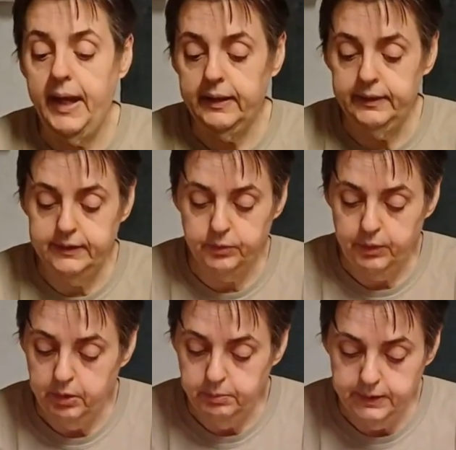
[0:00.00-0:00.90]
I clicked the
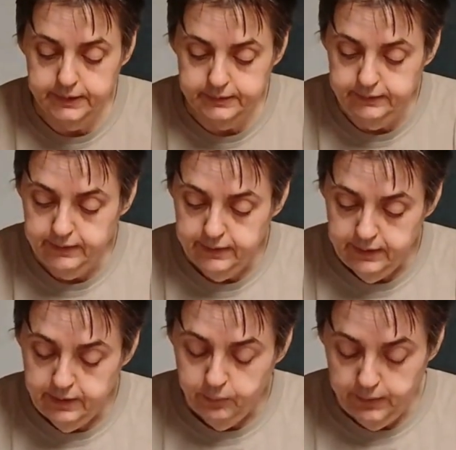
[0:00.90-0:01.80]
wrong button
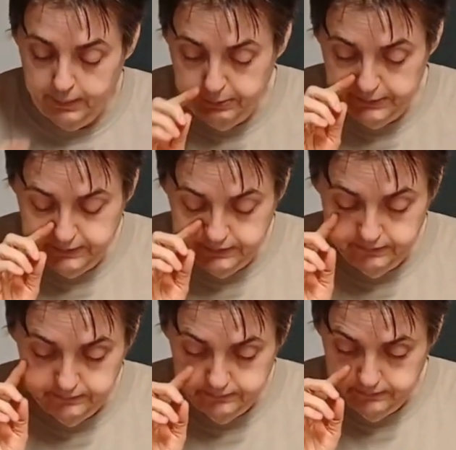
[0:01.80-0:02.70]
when I put the
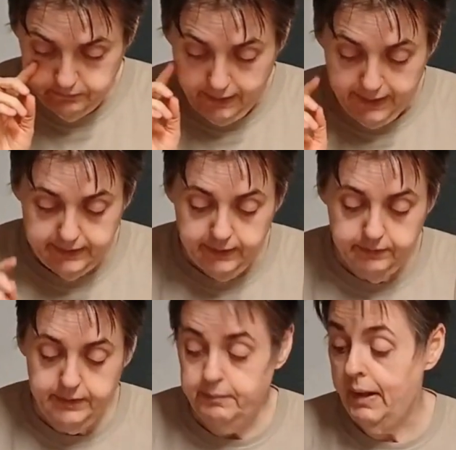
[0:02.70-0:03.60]
writing
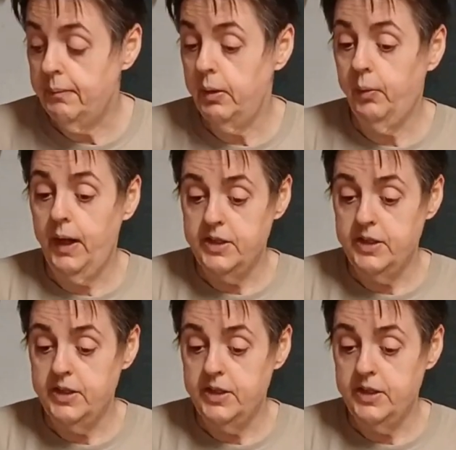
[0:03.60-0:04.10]
on. That might be why